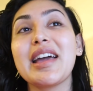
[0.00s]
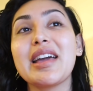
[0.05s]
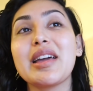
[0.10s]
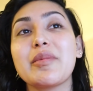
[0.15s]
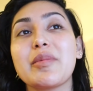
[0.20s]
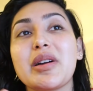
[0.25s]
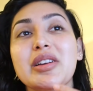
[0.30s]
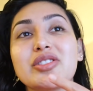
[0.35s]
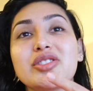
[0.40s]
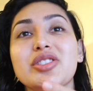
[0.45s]

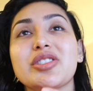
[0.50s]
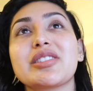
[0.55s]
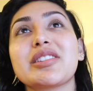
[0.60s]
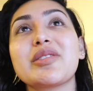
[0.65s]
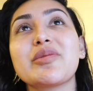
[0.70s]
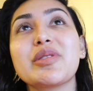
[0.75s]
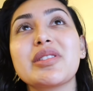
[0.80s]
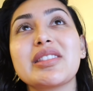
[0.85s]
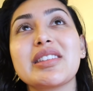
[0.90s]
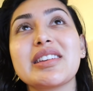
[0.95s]
in my
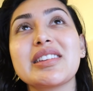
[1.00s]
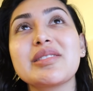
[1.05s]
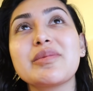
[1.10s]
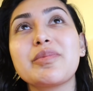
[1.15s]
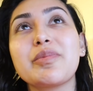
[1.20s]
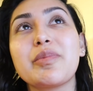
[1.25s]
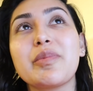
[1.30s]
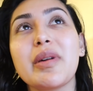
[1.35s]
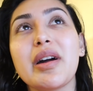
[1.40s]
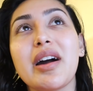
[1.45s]
journey with this
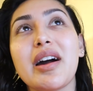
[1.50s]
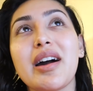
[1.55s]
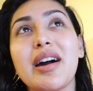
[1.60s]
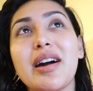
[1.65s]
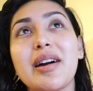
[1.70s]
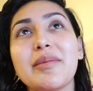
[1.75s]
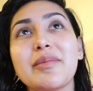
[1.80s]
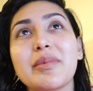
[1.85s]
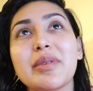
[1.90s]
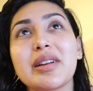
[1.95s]

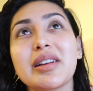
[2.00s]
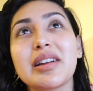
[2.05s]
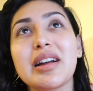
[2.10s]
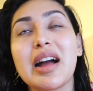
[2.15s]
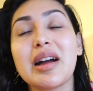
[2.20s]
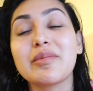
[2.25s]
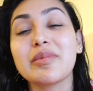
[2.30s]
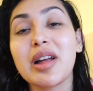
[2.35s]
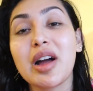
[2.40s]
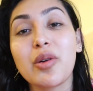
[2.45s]
um,
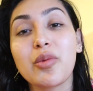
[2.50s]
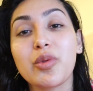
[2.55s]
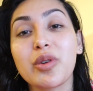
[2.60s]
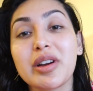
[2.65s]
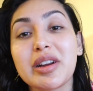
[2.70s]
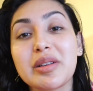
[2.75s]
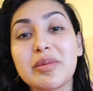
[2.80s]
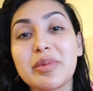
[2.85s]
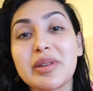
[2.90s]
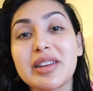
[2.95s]
I'm not
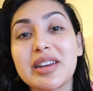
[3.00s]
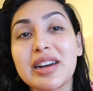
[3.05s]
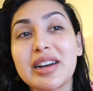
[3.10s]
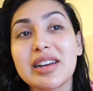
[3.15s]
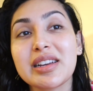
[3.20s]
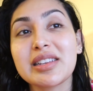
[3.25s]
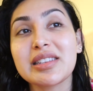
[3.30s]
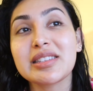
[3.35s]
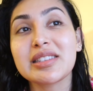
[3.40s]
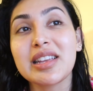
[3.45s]
worried
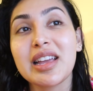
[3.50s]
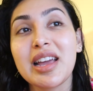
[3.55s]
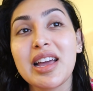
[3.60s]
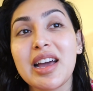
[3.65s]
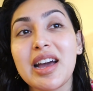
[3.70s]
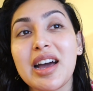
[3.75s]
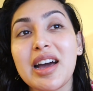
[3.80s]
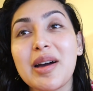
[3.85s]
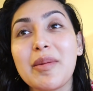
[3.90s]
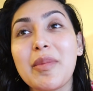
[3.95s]
because
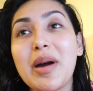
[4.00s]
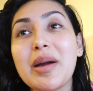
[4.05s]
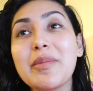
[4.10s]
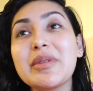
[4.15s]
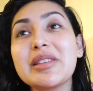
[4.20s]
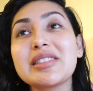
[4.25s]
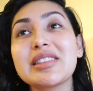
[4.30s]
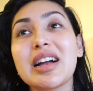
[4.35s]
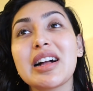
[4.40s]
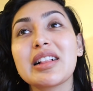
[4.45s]
my
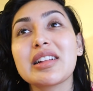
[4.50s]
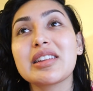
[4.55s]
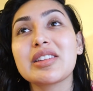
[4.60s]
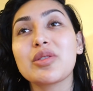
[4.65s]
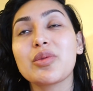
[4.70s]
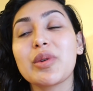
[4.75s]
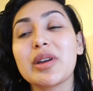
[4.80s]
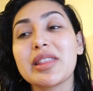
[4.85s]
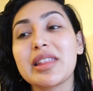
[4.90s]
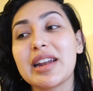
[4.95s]
mentality,
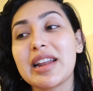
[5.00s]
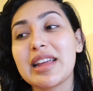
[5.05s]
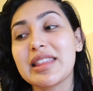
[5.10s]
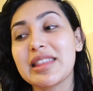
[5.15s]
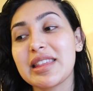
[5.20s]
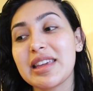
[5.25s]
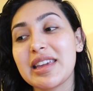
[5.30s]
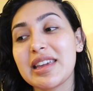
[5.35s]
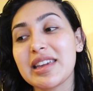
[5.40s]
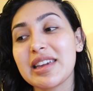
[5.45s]
the way that I
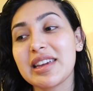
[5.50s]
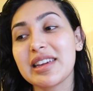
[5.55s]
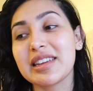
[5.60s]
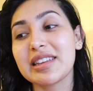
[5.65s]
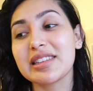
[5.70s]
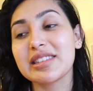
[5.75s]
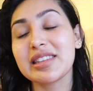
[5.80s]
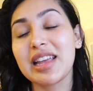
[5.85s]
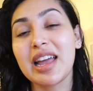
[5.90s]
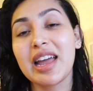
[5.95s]
think
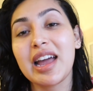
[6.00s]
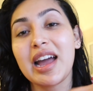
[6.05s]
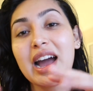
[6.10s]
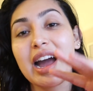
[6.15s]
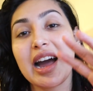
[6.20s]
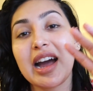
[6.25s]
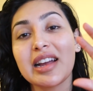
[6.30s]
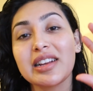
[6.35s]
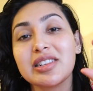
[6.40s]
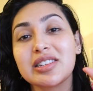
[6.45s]
is
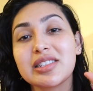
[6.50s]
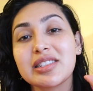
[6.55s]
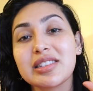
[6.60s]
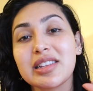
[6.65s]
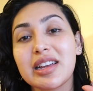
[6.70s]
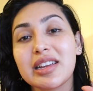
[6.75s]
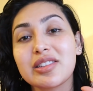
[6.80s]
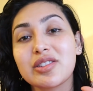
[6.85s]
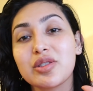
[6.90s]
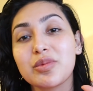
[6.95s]
I just
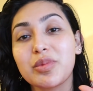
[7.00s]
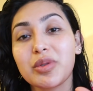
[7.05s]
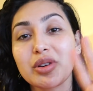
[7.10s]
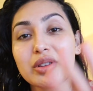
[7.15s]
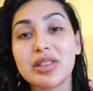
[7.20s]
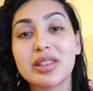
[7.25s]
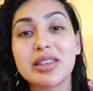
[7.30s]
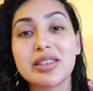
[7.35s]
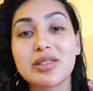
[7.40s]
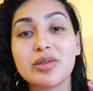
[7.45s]
like to
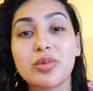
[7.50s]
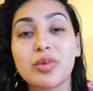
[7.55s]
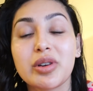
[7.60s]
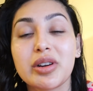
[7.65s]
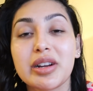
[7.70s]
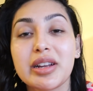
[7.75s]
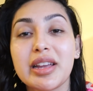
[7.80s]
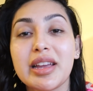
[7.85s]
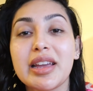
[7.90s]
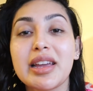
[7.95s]
put this
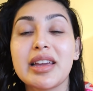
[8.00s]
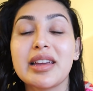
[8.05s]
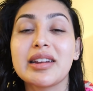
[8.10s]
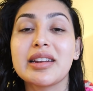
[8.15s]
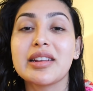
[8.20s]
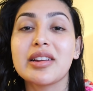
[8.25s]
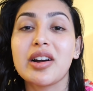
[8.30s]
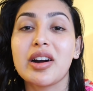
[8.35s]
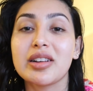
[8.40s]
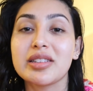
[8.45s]
worry
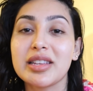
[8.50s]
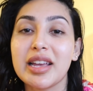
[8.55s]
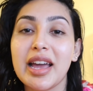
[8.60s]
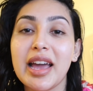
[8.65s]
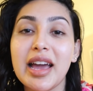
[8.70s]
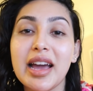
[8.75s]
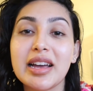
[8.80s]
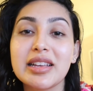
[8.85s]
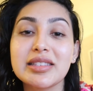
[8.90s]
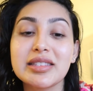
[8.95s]
in God's
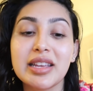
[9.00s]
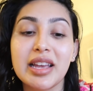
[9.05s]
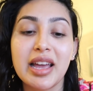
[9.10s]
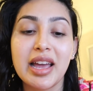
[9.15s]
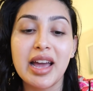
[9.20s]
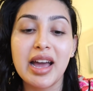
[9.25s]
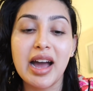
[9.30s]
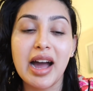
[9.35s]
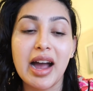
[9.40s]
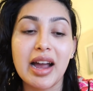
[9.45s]
hands.
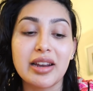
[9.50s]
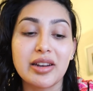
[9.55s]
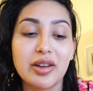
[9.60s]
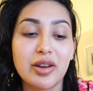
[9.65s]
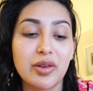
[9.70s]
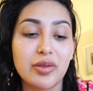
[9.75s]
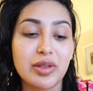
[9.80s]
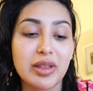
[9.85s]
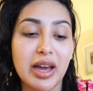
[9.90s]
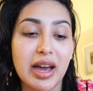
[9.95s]
I
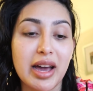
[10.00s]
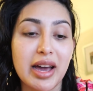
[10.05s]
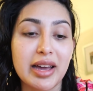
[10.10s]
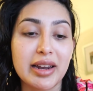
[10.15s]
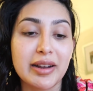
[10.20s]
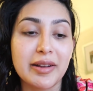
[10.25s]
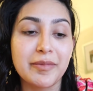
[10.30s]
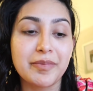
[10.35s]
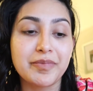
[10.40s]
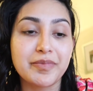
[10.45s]
know
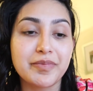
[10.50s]
that